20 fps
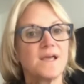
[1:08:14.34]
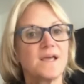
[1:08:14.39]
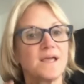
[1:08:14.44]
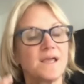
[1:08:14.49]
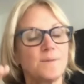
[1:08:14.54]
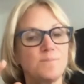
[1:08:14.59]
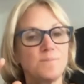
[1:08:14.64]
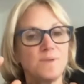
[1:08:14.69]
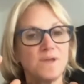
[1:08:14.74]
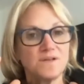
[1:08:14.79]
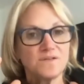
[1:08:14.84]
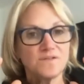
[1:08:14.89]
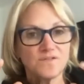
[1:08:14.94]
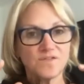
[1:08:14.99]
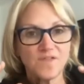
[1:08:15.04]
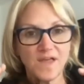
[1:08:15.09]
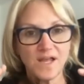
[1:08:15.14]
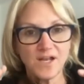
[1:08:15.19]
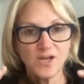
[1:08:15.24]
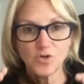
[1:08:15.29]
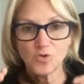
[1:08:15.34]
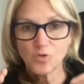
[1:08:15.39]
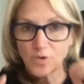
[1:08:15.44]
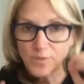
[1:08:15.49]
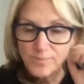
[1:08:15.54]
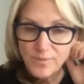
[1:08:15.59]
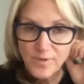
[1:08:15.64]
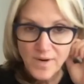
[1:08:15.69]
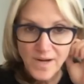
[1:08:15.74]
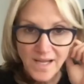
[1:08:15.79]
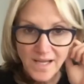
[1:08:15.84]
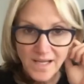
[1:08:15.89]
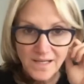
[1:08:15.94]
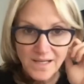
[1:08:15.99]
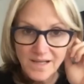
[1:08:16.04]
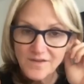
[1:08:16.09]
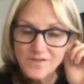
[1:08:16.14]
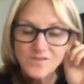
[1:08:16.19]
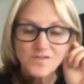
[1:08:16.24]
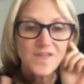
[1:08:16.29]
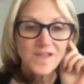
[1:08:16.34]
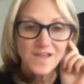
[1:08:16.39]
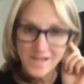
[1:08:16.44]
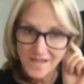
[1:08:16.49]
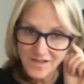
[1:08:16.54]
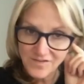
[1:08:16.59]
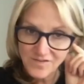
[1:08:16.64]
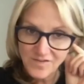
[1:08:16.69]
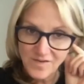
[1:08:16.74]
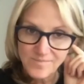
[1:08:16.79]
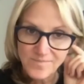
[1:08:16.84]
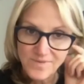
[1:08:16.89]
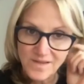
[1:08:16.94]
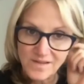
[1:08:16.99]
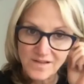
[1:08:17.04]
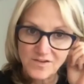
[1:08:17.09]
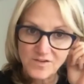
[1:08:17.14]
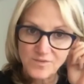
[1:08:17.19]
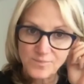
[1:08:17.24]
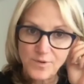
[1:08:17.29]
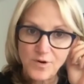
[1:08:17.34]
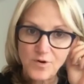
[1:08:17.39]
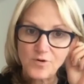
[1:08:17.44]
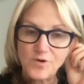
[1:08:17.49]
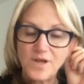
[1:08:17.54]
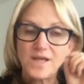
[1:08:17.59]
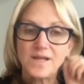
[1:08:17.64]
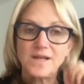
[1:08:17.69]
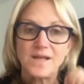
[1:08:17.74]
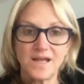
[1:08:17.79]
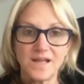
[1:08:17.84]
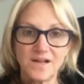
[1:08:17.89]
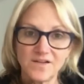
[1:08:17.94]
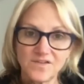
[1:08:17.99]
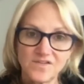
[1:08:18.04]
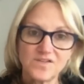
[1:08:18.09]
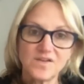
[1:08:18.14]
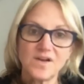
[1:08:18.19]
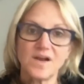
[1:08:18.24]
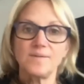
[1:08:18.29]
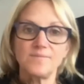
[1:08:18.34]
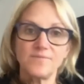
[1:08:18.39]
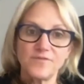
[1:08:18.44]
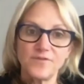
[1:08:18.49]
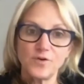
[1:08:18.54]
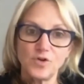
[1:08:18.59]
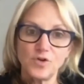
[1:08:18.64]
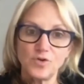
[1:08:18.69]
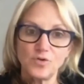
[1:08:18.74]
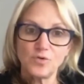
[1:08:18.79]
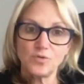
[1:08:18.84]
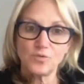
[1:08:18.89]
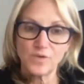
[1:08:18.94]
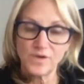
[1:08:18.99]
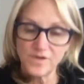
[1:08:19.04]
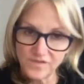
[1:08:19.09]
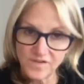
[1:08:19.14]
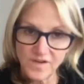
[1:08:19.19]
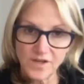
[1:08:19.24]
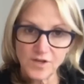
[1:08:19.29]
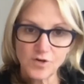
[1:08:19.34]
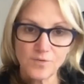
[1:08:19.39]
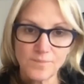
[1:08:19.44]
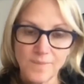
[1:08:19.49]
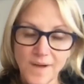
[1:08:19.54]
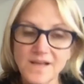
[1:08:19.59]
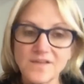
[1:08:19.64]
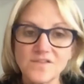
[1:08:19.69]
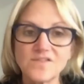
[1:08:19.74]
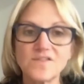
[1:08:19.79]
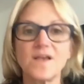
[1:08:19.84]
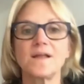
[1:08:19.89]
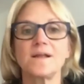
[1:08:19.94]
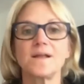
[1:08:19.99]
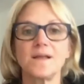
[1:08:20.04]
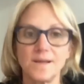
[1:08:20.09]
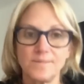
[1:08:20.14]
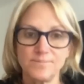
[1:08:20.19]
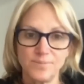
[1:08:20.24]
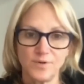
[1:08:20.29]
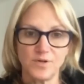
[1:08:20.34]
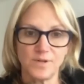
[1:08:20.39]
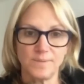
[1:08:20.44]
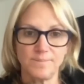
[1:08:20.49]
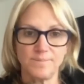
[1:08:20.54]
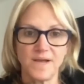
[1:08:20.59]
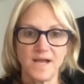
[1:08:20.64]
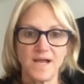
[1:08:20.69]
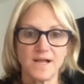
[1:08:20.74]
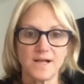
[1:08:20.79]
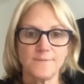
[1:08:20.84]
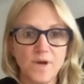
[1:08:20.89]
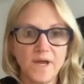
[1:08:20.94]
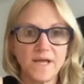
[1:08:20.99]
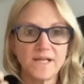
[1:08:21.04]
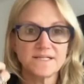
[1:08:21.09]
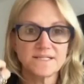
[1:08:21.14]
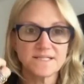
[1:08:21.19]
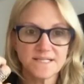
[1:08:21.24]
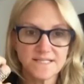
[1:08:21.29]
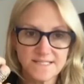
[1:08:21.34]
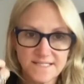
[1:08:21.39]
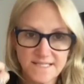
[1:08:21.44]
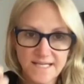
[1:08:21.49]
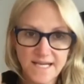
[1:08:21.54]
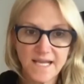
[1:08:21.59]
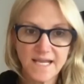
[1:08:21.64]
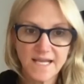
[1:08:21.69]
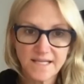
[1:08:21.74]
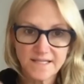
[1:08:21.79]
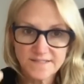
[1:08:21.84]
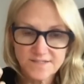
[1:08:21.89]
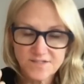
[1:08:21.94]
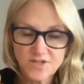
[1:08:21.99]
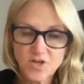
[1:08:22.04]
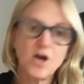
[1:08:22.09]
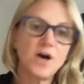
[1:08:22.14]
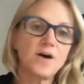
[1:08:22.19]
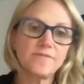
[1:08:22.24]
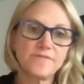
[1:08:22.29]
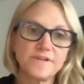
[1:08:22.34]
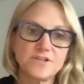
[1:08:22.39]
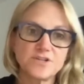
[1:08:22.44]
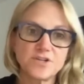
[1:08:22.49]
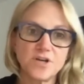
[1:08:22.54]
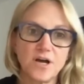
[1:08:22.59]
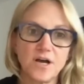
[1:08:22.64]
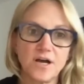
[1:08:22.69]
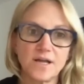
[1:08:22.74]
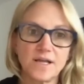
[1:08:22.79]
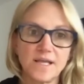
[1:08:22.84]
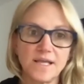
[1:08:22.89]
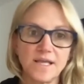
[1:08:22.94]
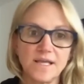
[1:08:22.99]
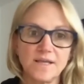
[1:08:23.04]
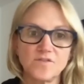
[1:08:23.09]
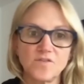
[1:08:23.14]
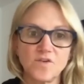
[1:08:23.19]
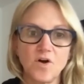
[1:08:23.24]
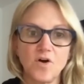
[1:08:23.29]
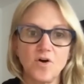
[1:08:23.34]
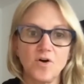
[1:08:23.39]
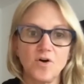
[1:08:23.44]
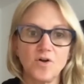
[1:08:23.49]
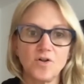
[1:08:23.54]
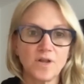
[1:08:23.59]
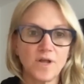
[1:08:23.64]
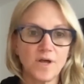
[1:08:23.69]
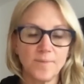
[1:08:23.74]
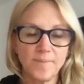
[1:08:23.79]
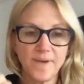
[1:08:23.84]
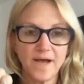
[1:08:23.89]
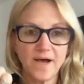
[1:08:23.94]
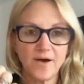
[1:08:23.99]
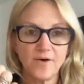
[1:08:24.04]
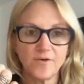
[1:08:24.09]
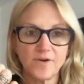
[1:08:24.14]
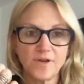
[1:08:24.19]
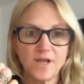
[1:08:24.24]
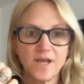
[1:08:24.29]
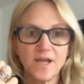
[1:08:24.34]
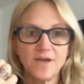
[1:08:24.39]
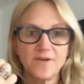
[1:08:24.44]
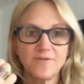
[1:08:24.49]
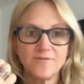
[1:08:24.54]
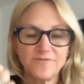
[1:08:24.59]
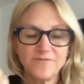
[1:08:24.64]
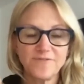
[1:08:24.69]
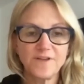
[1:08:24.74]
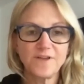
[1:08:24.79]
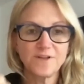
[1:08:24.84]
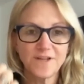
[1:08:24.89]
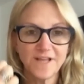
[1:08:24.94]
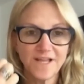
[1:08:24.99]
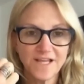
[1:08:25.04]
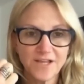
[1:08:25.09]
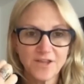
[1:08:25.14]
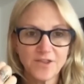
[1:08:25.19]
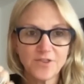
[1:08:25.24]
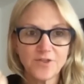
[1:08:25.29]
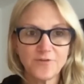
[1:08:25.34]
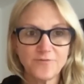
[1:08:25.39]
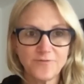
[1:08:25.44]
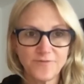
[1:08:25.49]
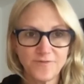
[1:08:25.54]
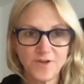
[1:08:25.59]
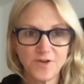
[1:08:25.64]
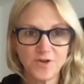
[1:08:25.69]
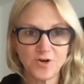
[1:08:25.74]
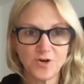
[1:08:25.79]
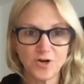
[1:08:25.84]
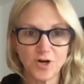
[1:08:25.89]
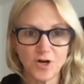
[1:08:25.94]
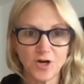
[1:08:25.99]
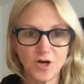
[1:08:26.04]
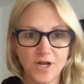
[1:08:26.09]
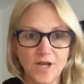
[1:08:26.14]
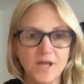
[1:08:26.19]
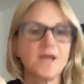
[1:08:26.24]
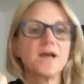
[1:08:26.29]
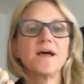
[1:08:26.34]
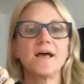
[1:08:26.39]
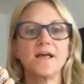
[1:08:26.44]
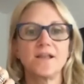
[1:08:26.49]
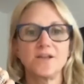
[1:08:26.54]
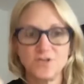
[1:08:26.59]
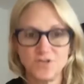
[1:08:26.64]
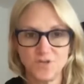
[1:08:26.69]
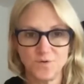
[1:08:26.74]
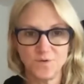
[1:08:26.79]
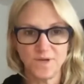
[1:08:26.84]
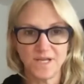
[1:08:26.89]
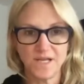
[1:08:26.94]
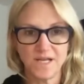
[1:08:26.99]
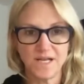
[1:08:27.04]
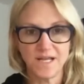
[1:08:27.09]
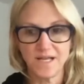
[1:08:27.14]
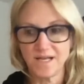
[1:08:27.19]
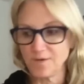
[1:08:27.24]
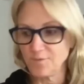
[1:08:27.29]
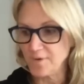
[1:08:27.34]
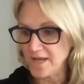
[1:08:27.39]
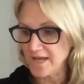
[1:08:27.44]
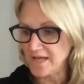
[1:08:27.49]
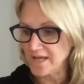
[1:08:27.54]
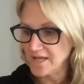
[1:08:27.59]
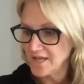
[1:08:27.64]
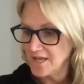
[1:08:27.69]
It means that your brain is thinking something that's broken, and it's time for you to reset your mindset and pull it back. And today's coffee talk is all about feeling the fear and doing it anyway.